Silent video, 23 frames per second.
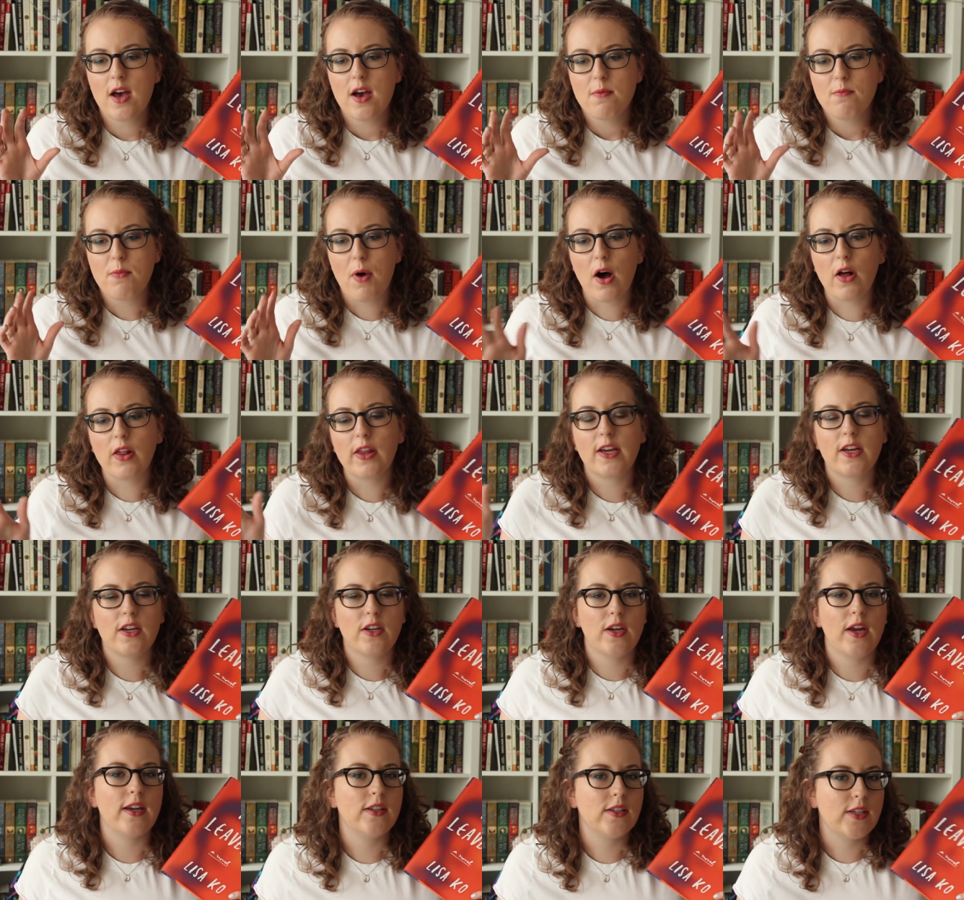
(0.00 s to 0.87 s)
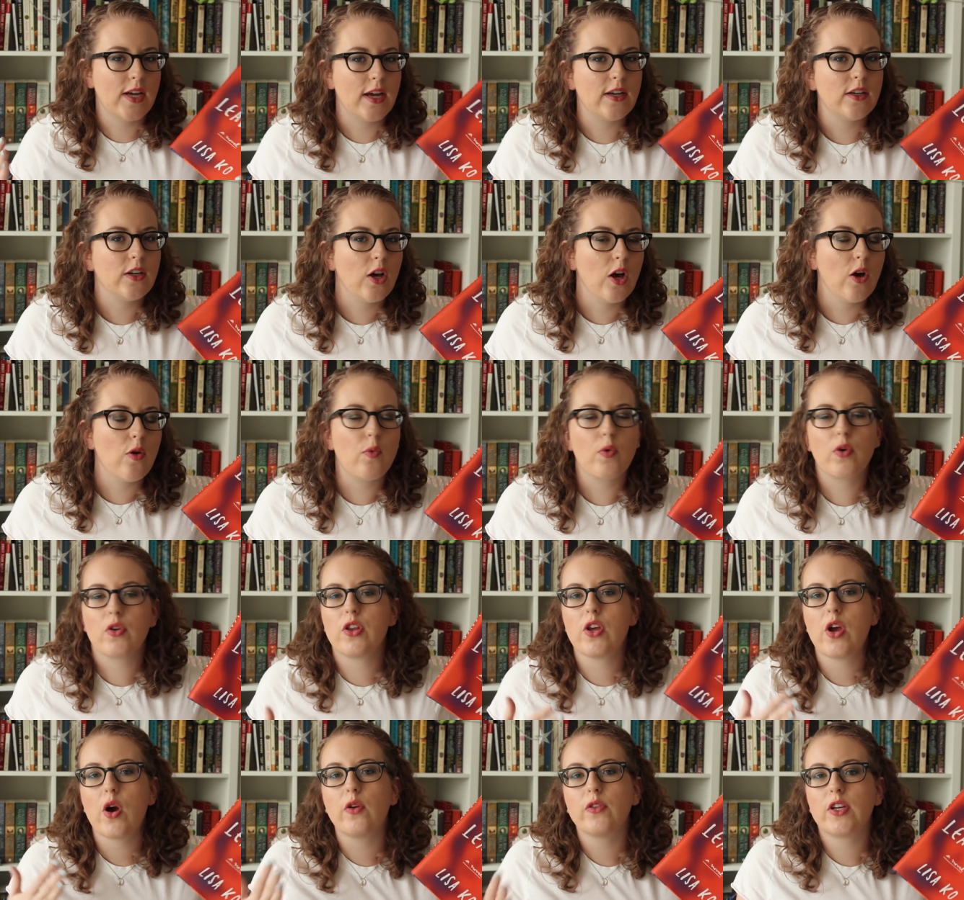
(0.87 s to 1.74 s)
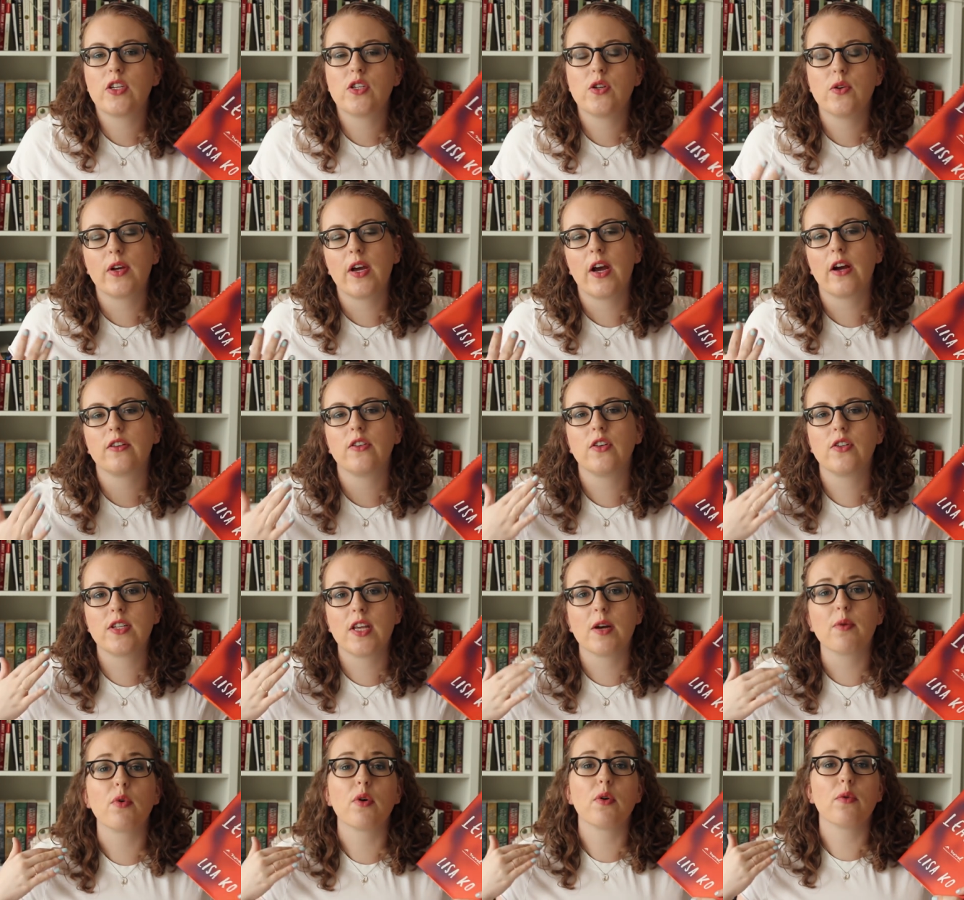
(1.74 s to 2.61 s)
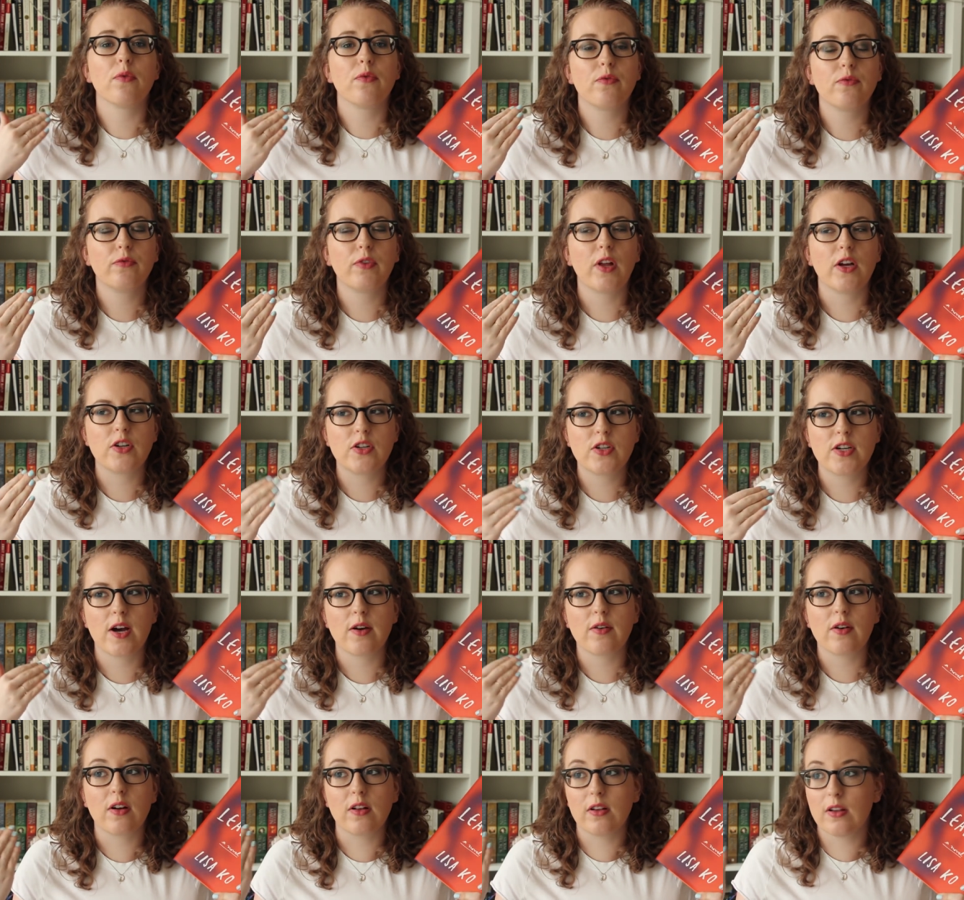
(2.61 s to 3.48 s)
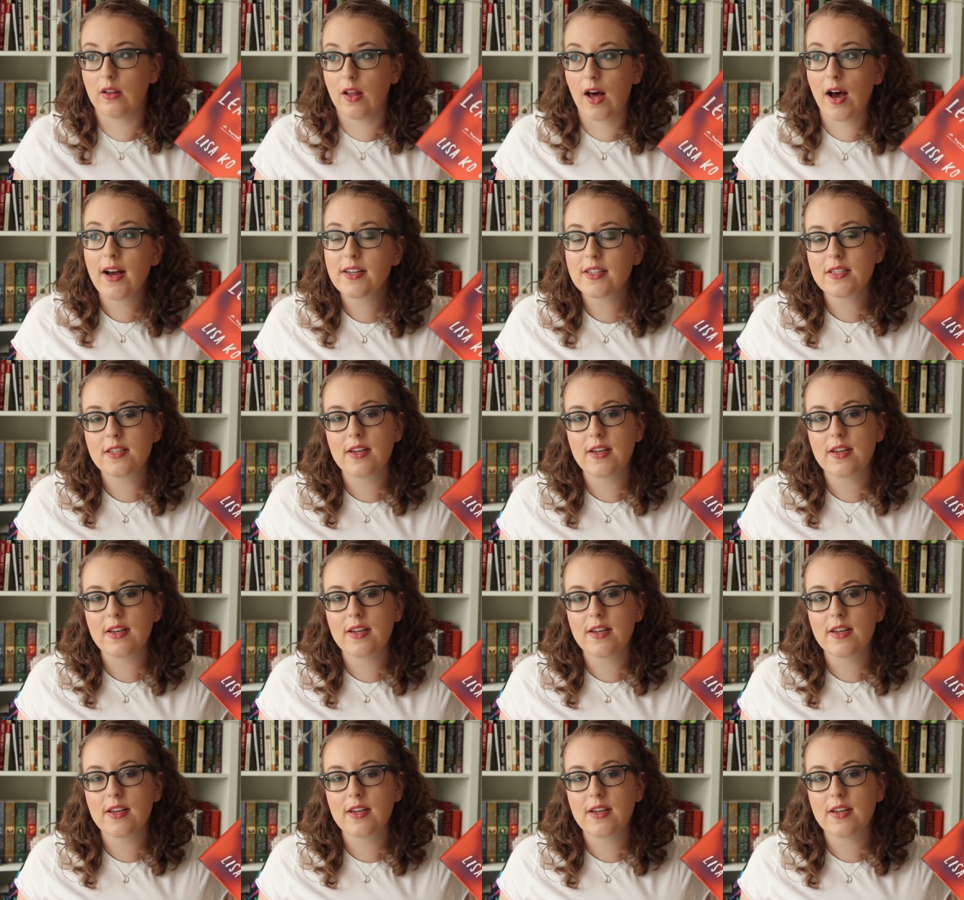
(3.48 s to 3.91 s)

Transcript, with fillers: Polly and Daniel were the only two characters that were fleshed out a lot,